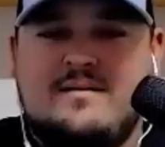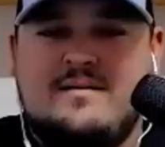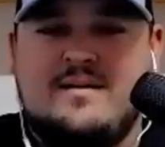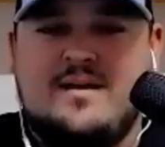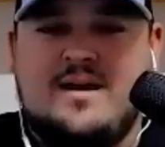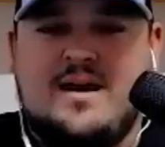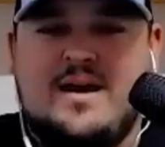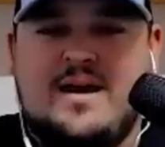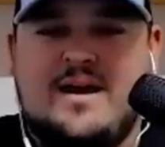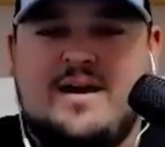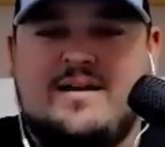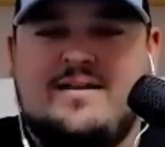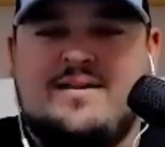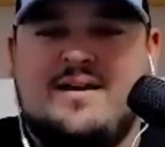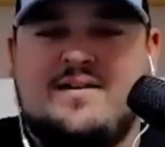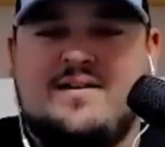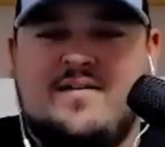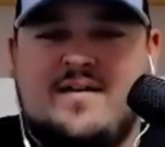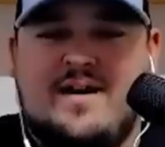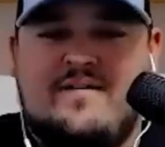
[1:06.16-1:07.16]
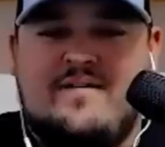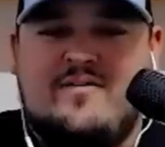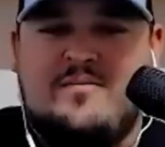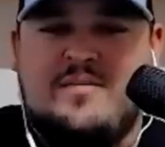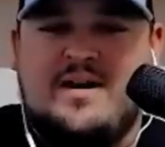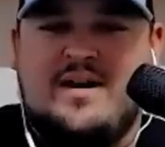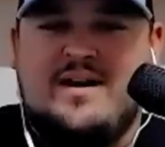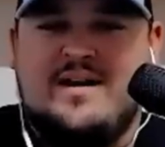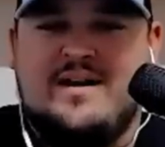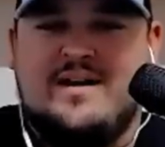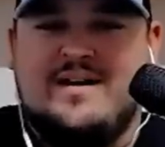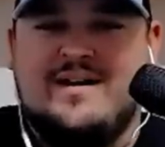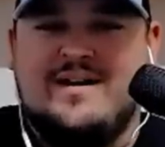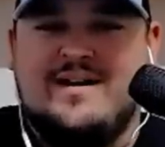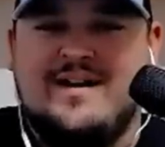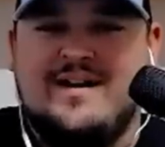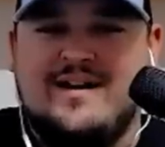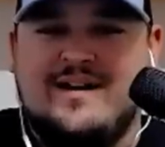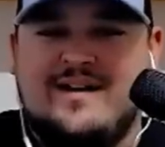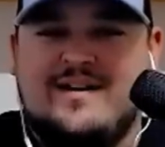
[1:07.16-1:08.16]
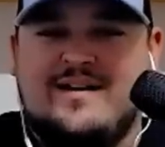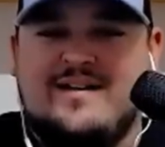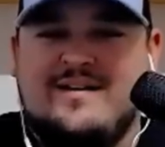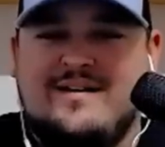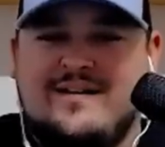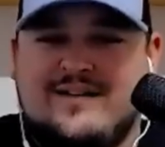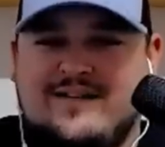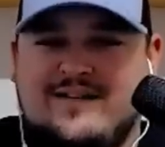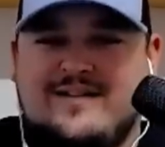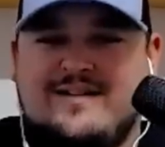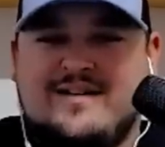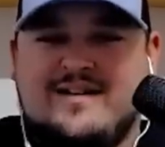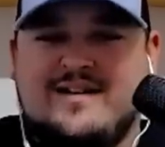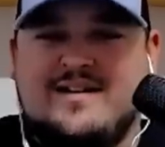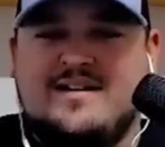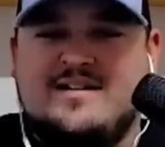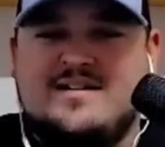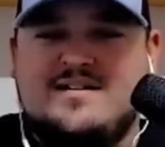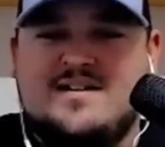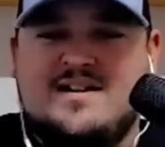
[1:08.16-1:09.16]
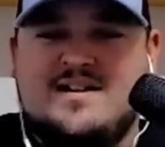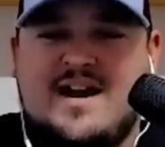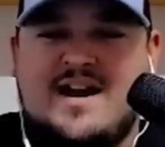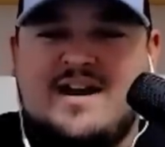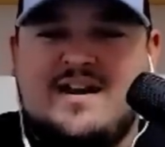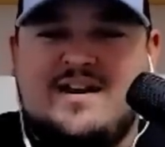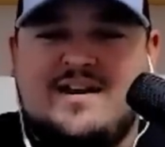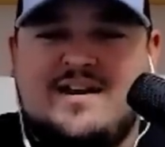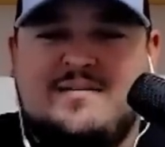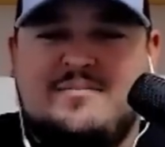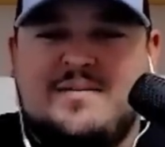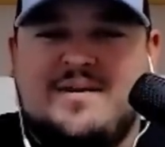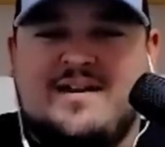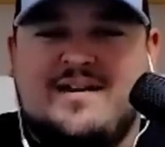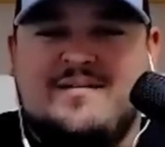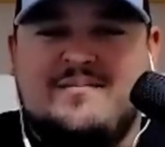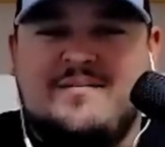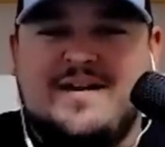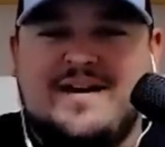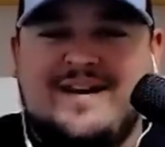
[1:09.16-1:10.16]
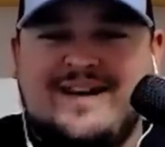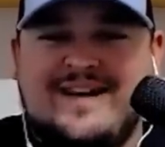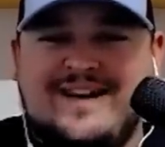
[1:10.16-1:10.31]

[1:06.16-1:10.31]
Yeah, thanks for having me. And good to see Andy up in here, man.